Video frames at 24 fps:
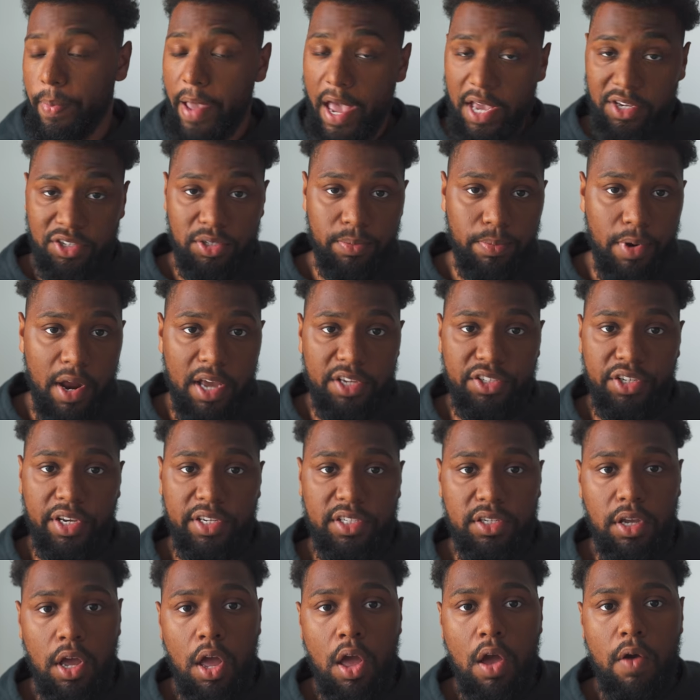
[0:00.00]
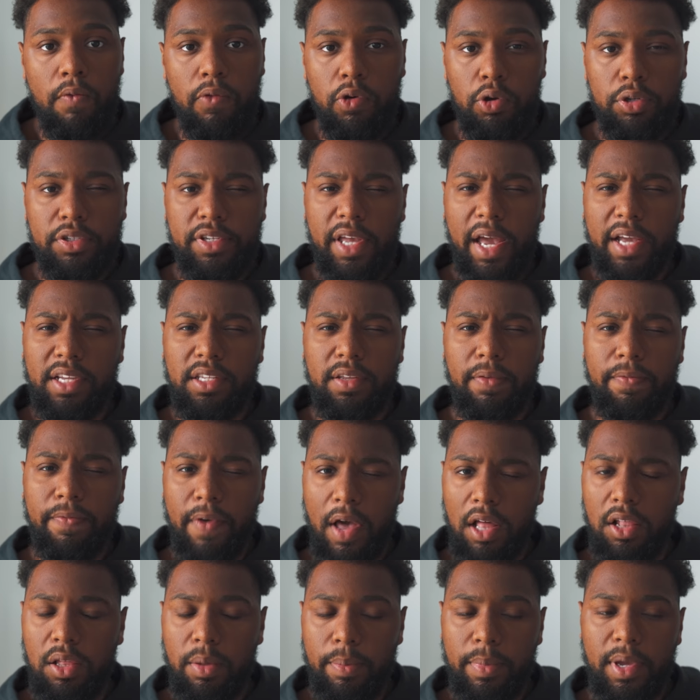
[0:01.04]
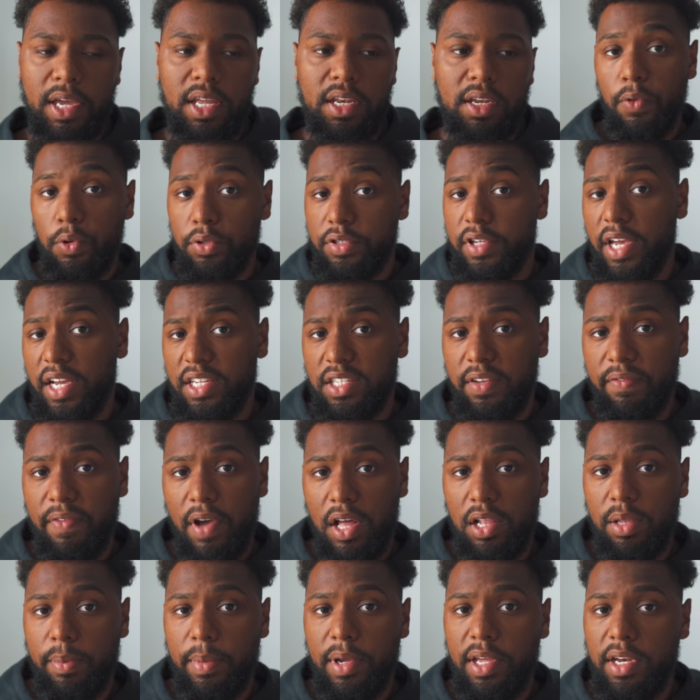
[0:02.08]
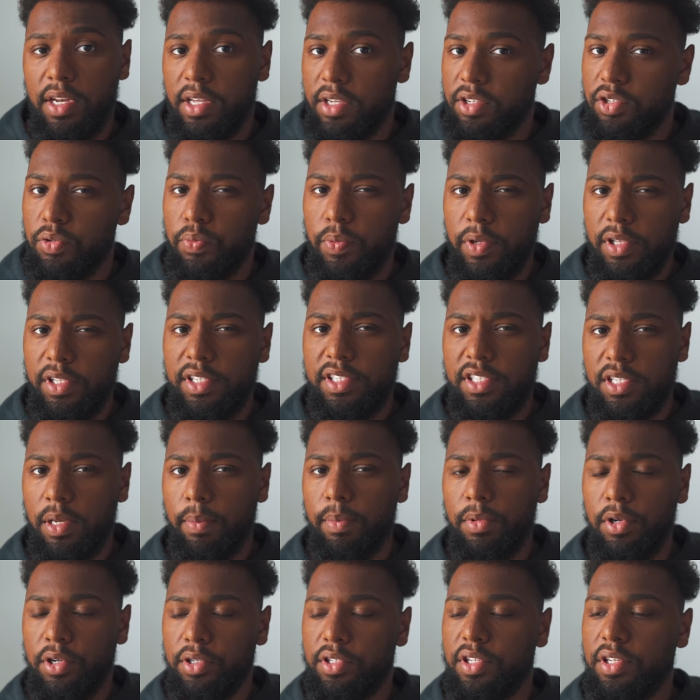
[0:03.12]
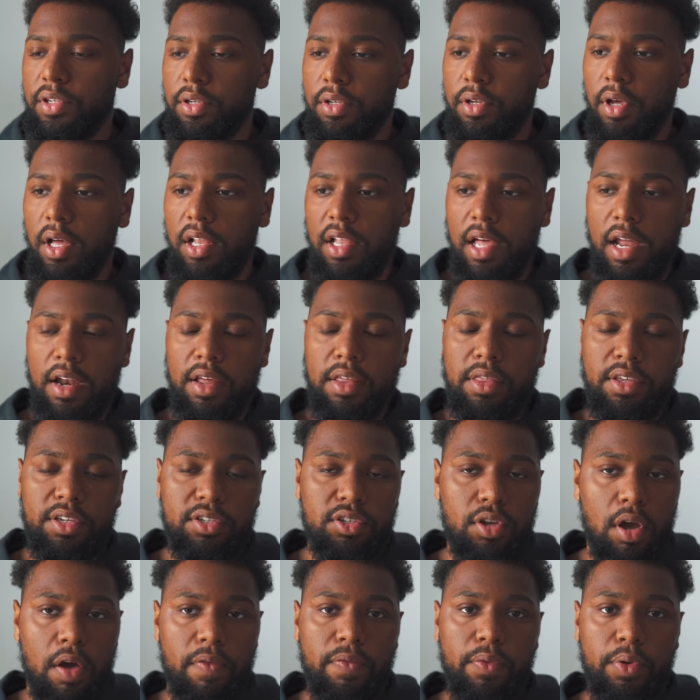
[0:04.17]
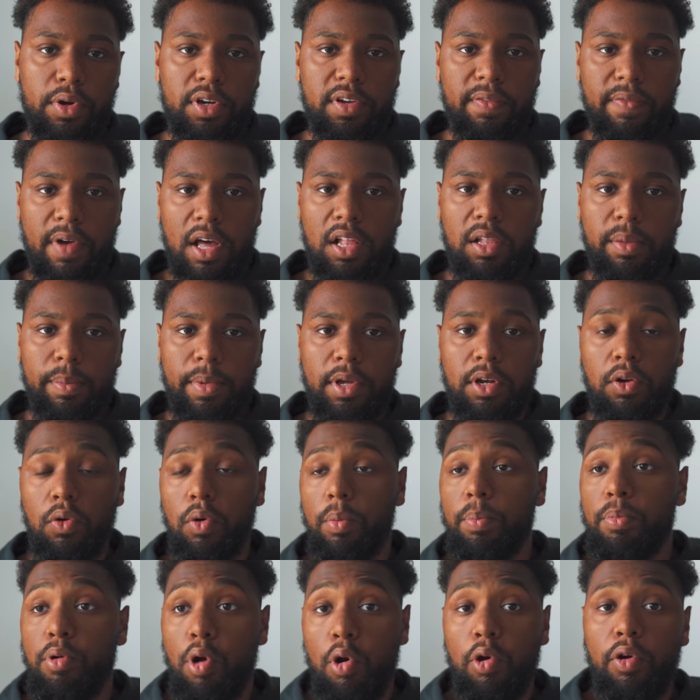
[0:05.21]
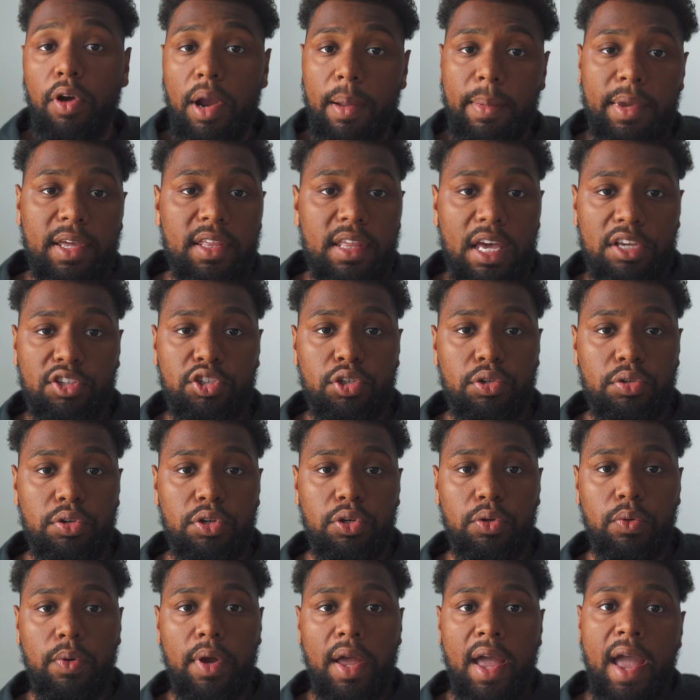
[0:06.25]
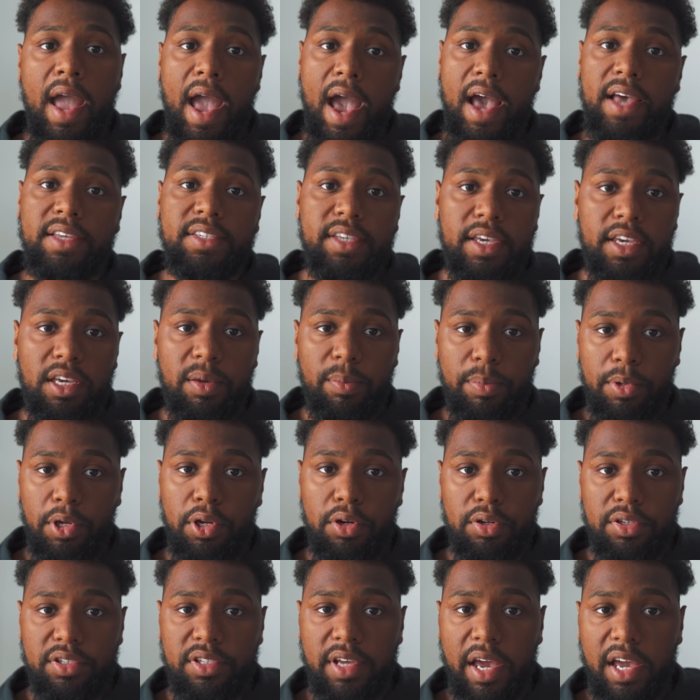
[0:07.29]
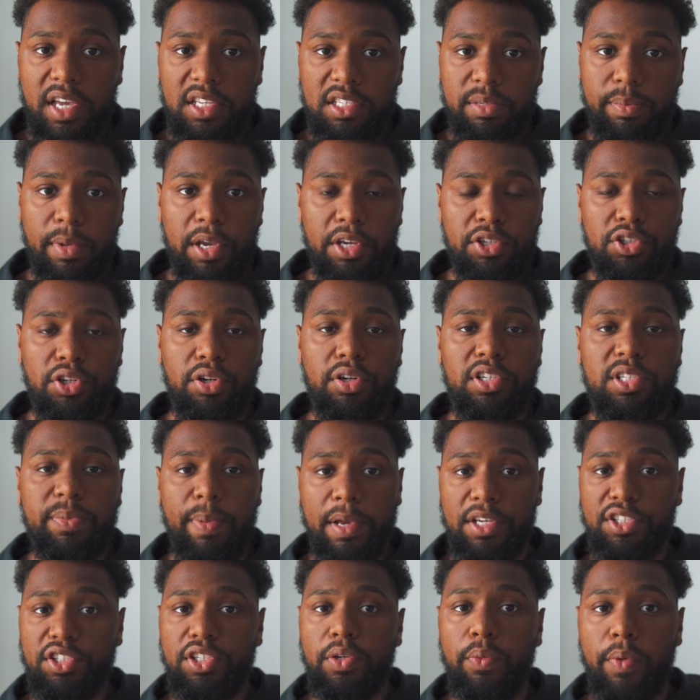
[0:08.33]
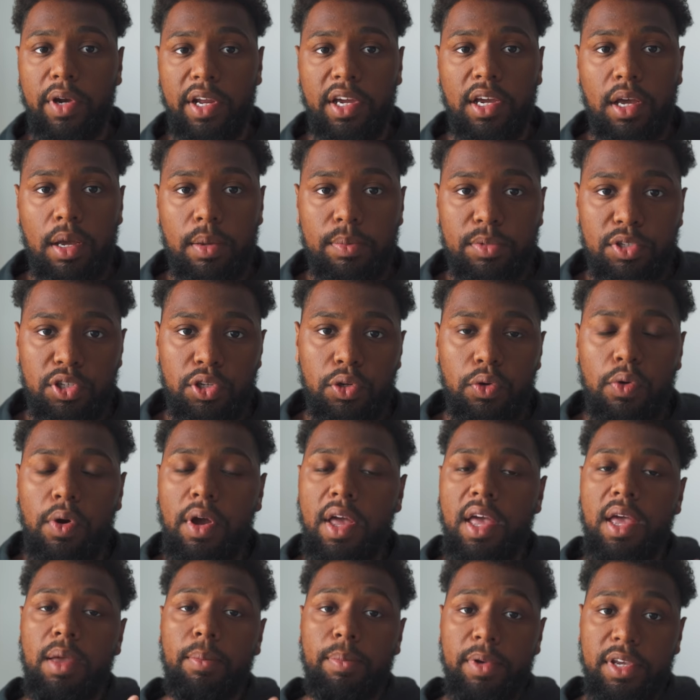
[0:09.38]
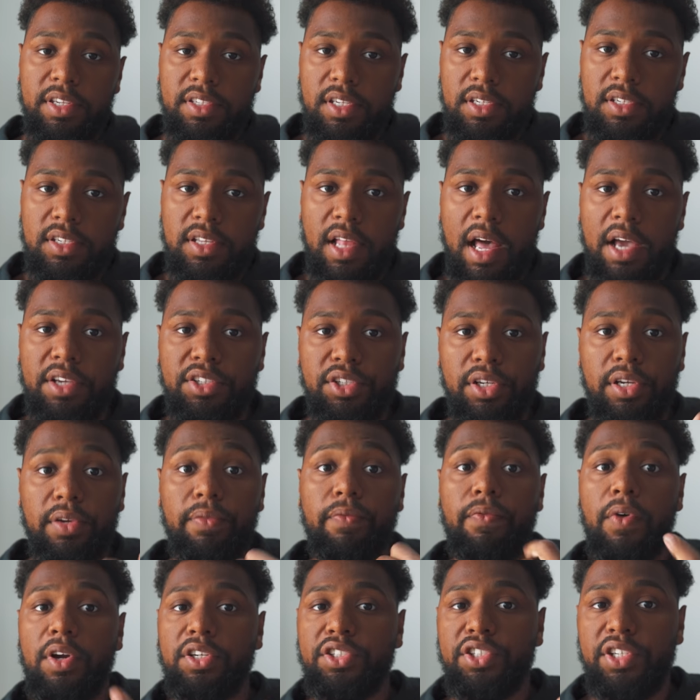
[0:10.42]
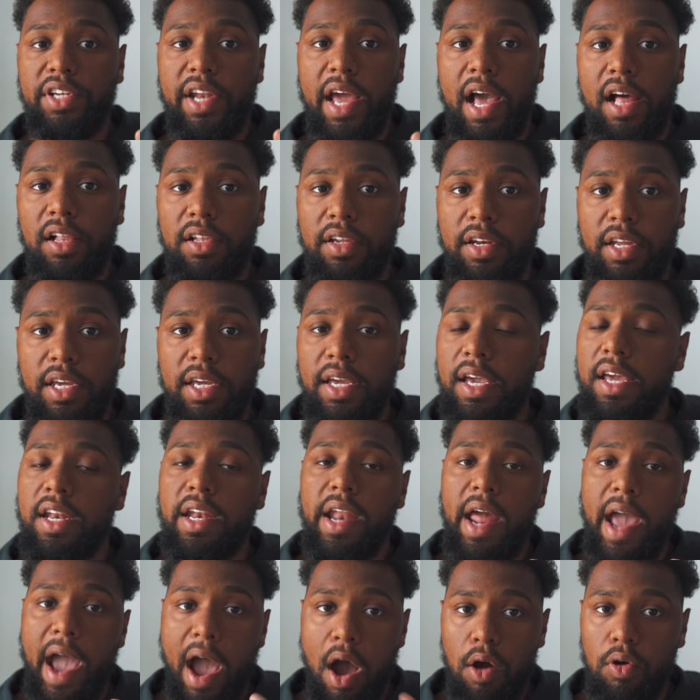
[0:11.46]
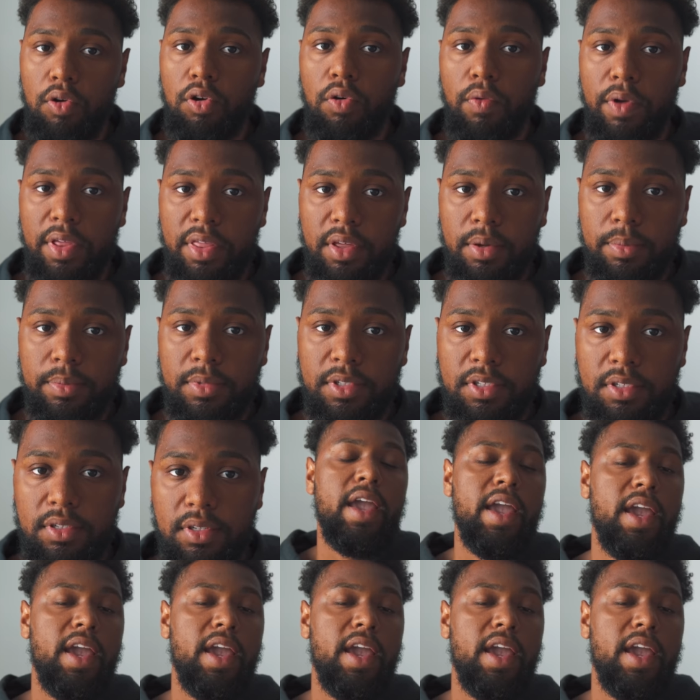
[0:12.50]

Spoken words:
passion projects. Full stack development is really similar to a lot of the software development or programming that you do as a computer science major, especially when it comes to business logic, functionality, and algorithms.